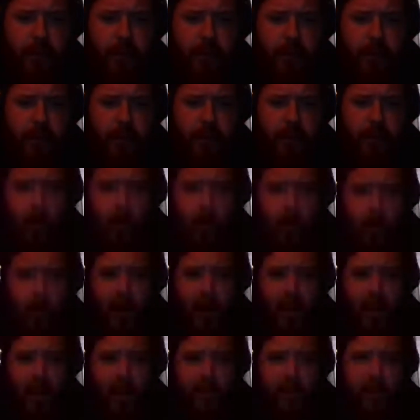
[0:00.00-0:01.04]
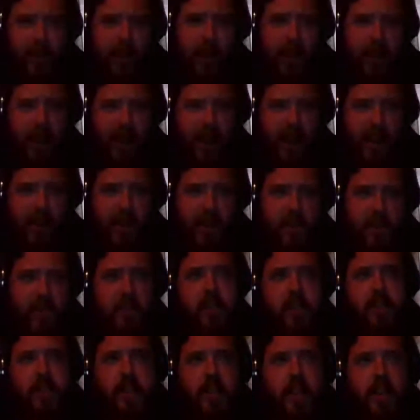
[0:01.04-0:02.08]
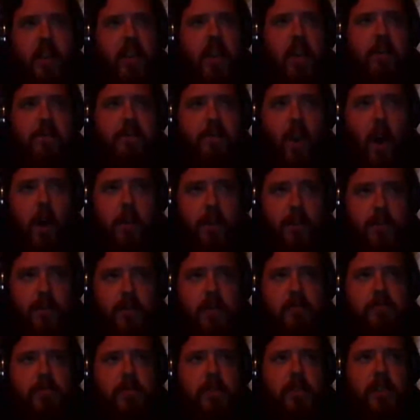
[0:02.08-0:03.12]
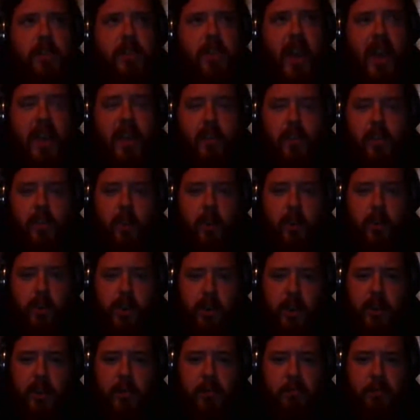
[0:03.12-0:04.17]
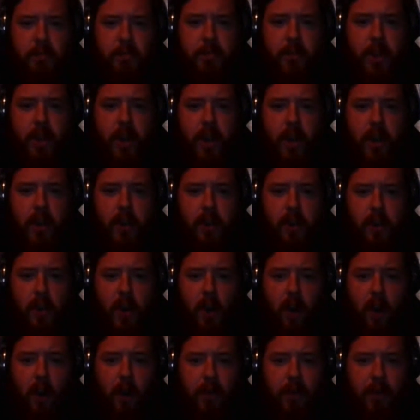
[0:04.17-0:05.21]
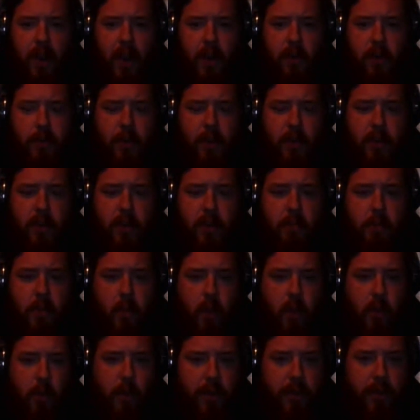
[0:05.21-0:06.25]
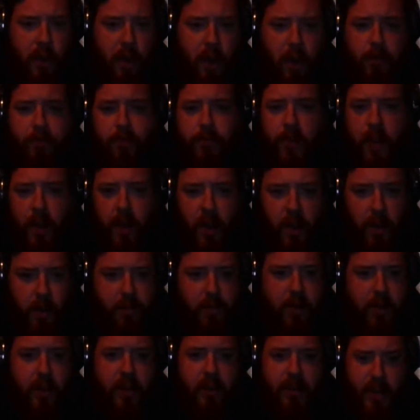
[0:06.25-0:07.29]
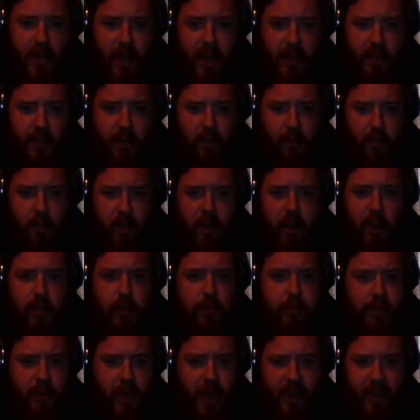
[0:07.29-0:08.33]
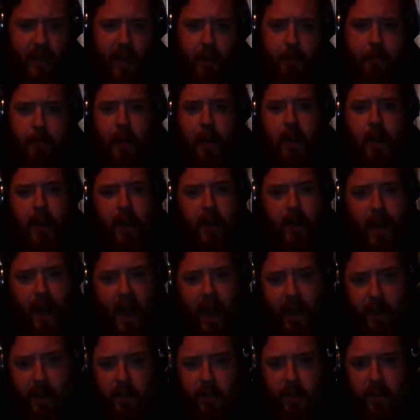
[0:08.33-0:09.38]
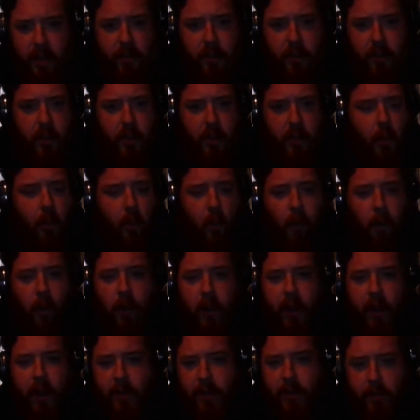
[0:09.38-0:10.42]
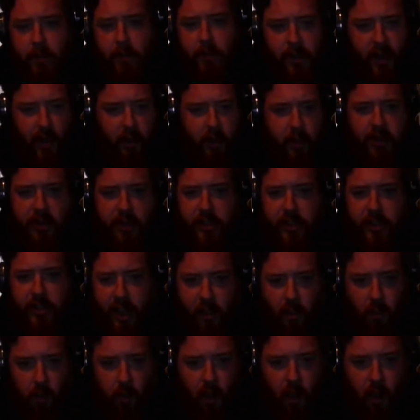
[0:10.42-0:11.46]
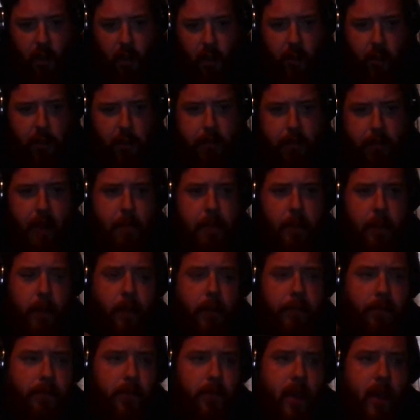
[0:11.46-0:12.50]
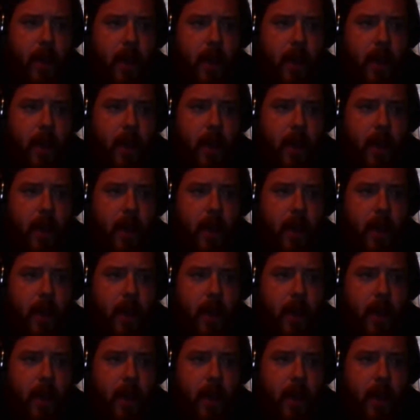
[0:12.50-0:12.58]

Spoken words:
very what would be considered, I guess, almost state socialism. So I was much on board with, tax the rich, take that money, actually give it to the poor, get some sort of cycle going with people,